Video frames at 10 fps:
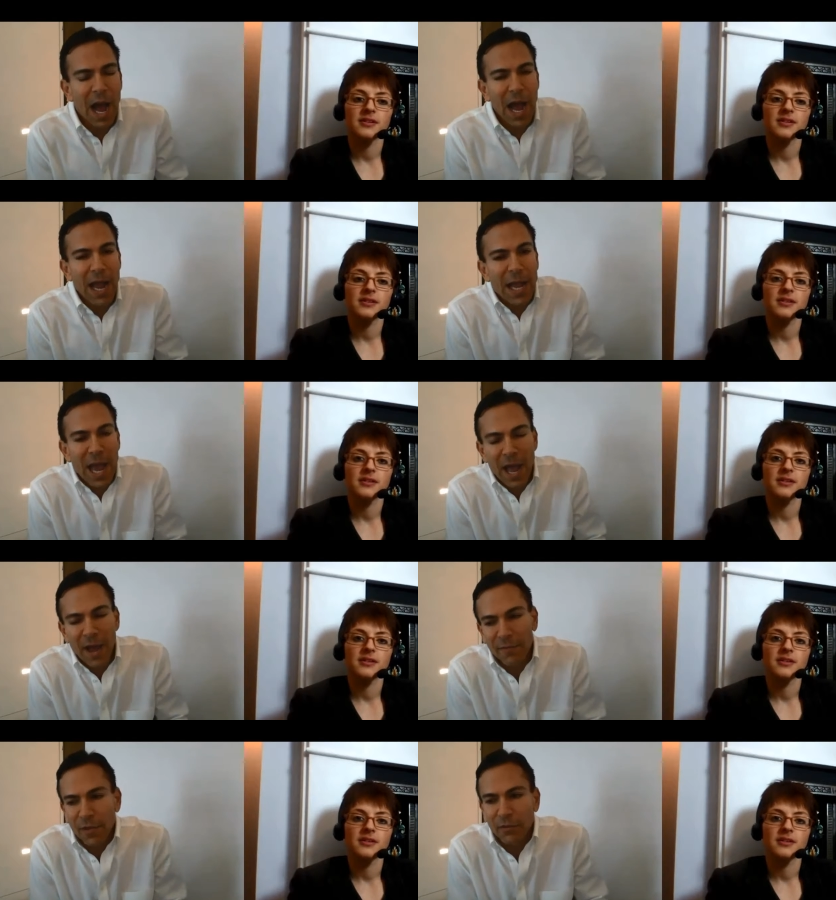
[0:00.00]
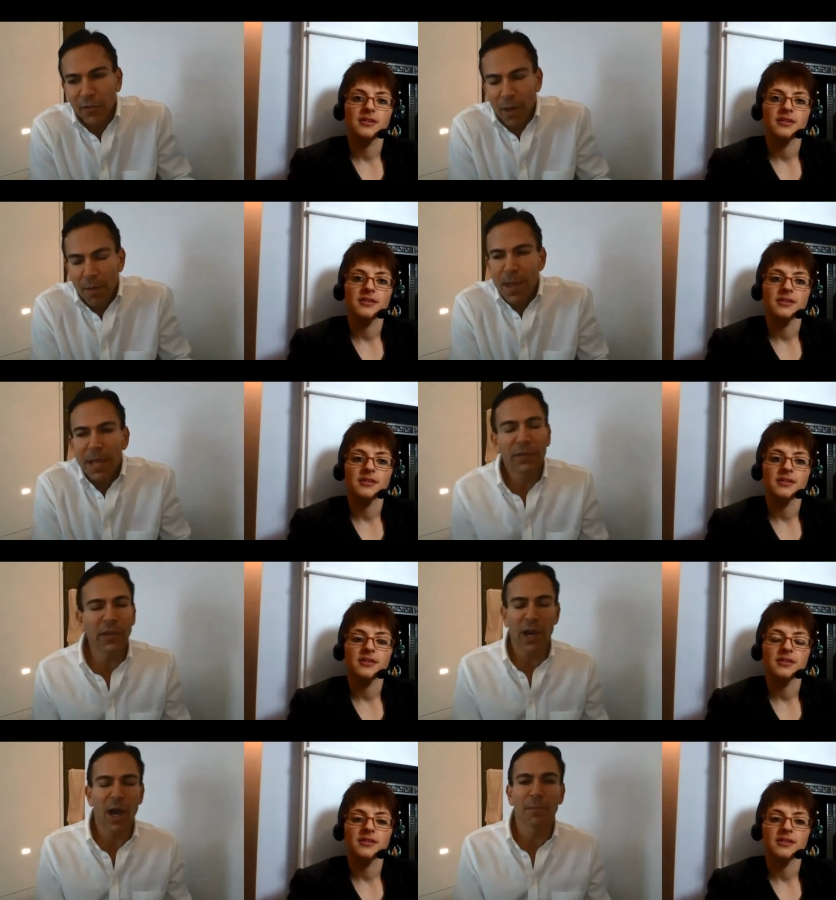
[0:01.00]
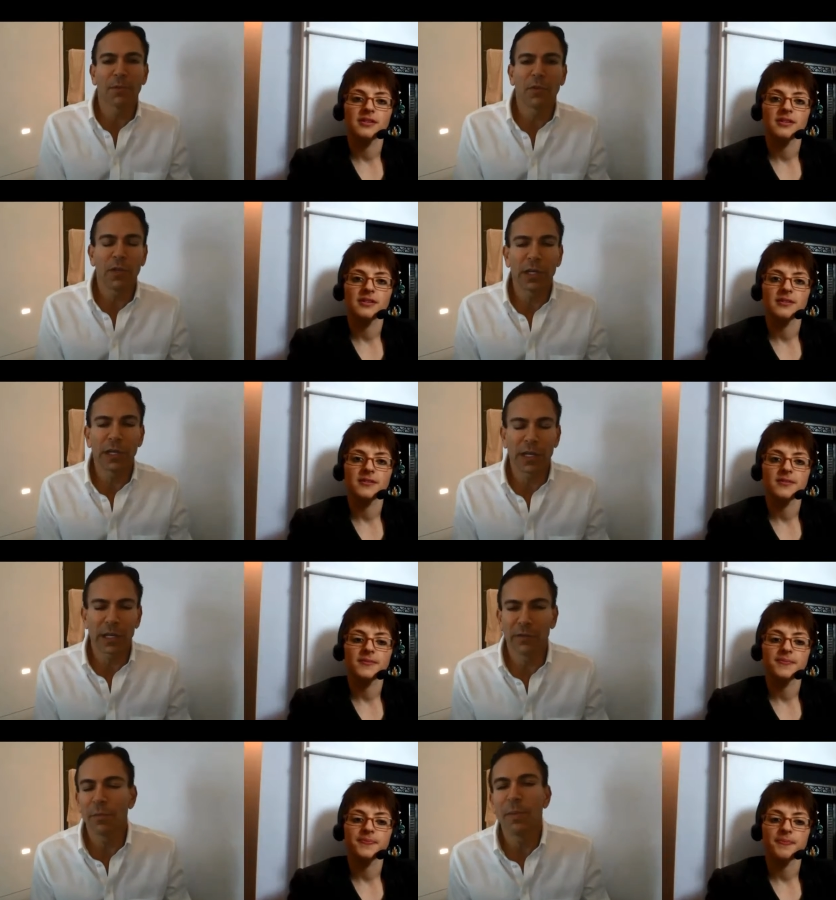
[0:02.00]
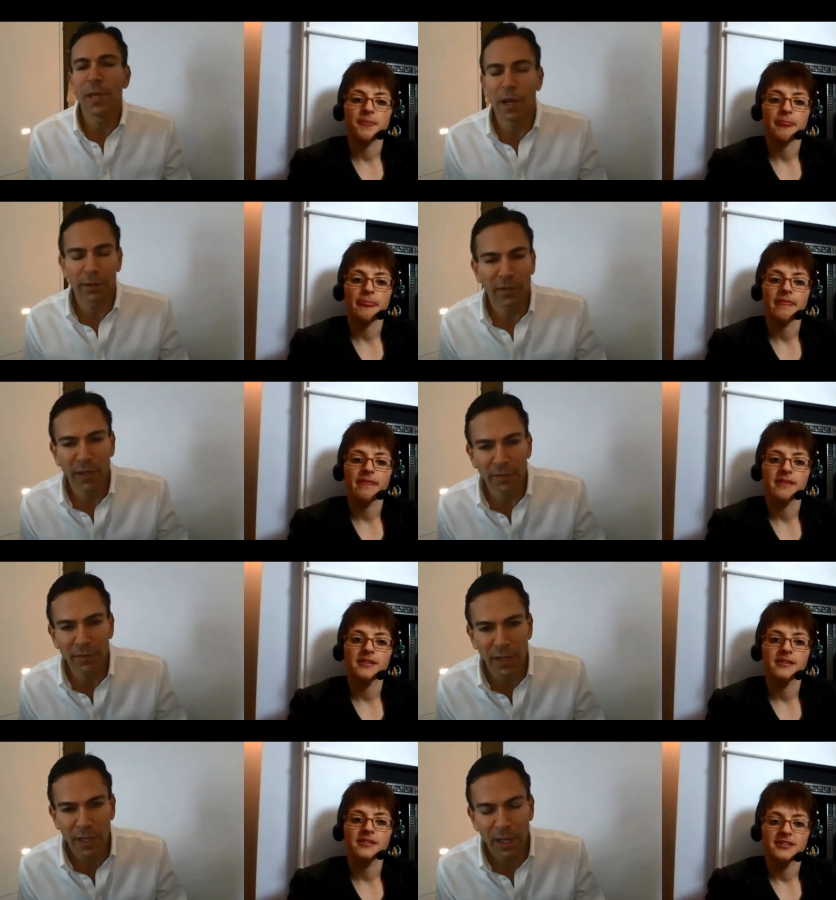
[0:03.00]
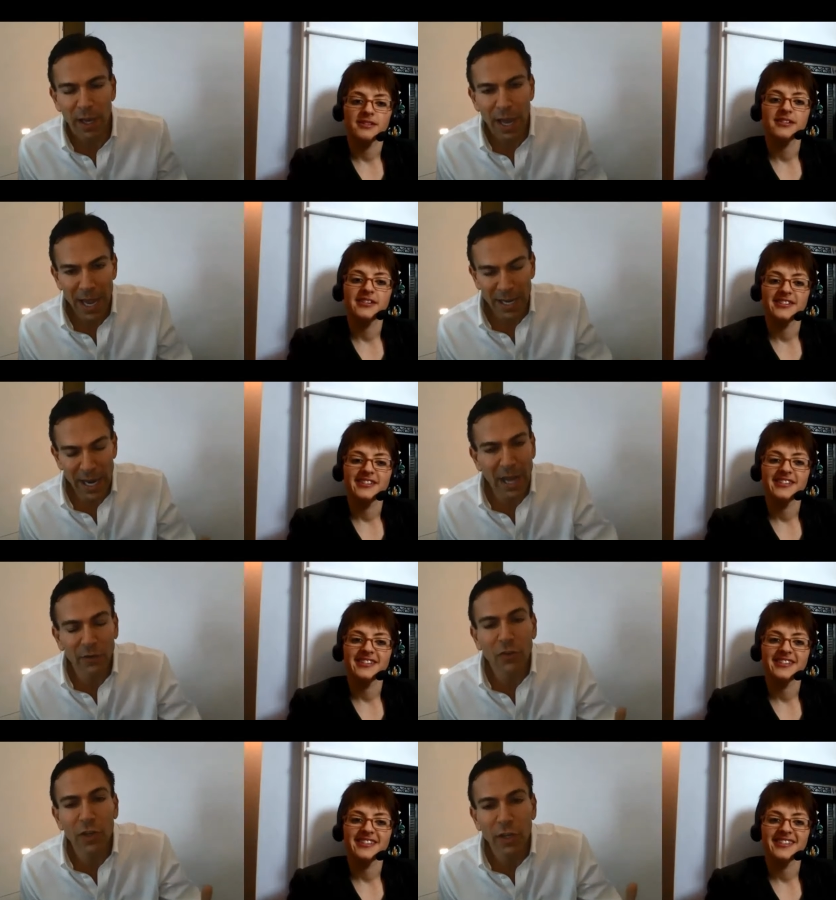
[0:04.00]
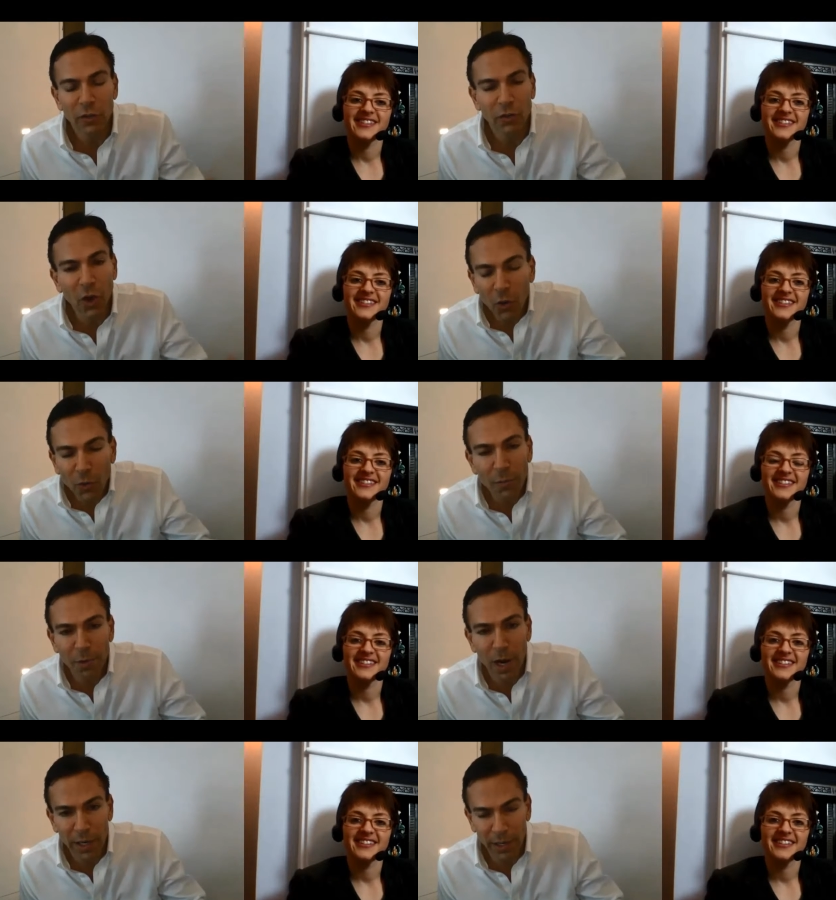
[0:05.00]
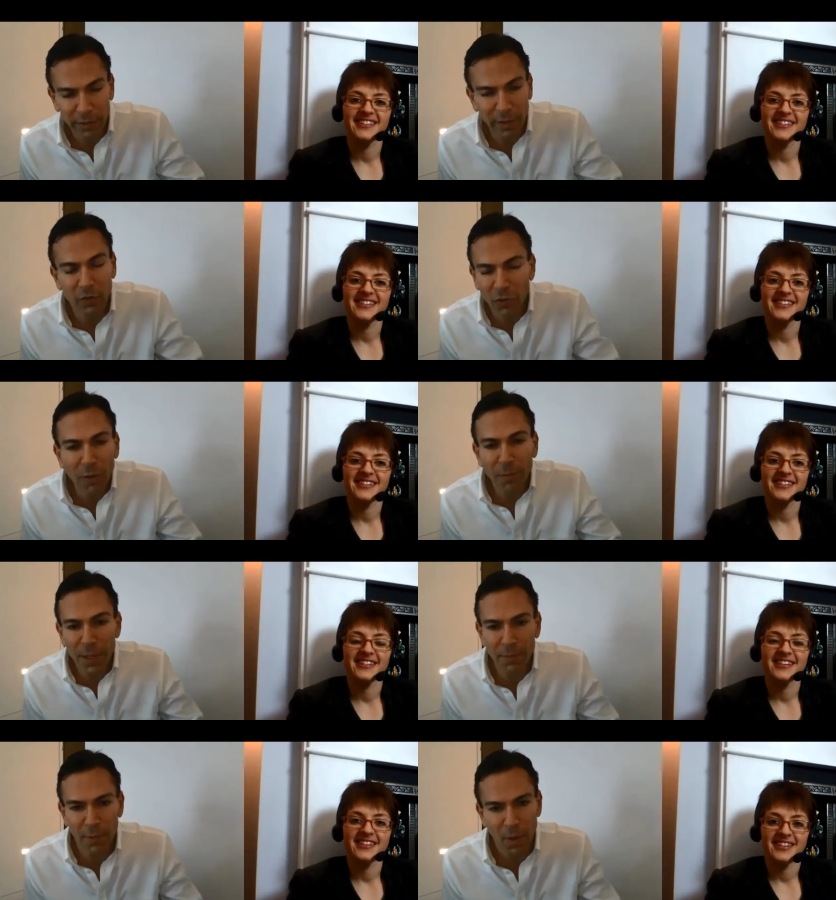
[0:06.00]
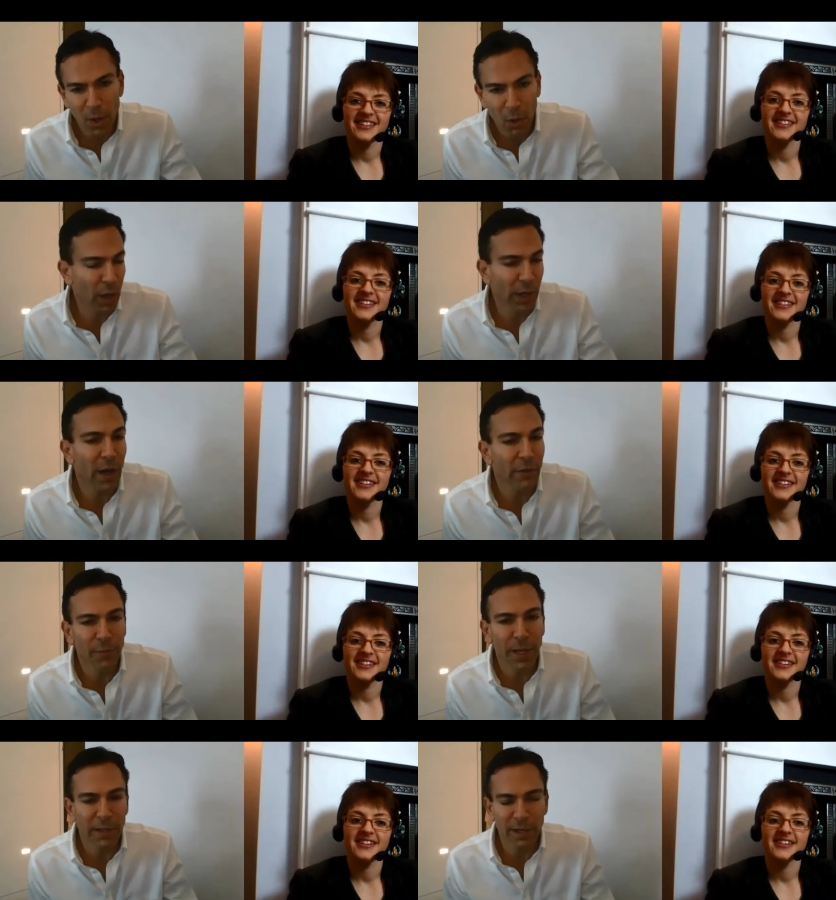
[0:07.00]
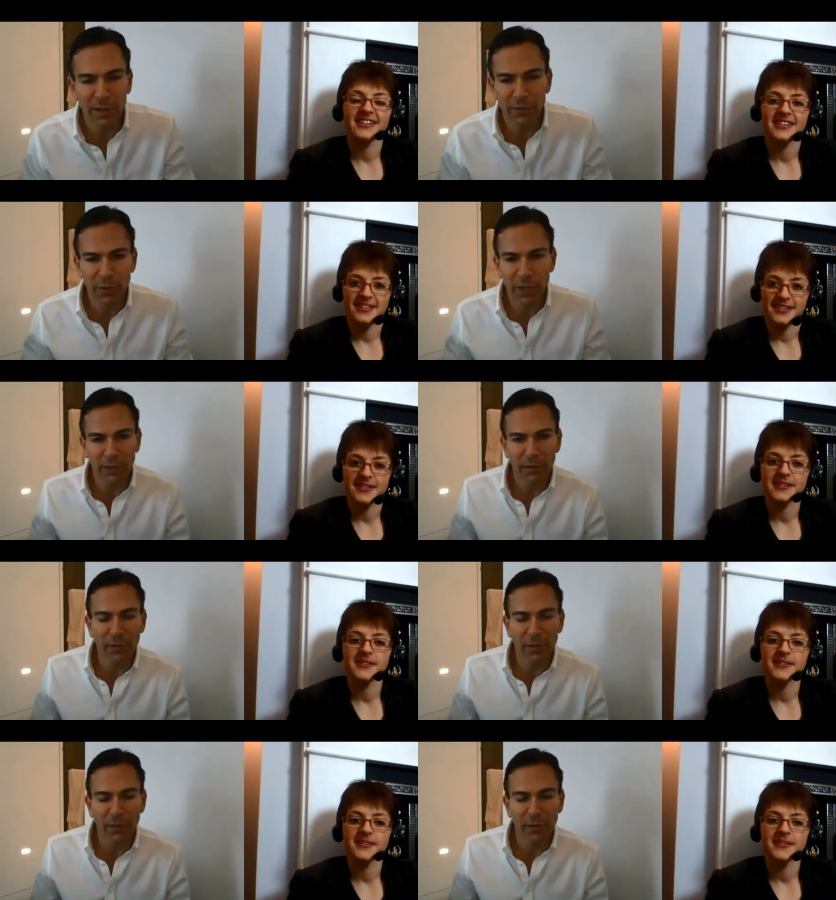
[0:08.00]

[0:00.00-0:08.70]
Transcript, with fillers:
Speaker 1: I have this amazing opportunity to be on TV and actually show the product and show people what cosmetic dentistry can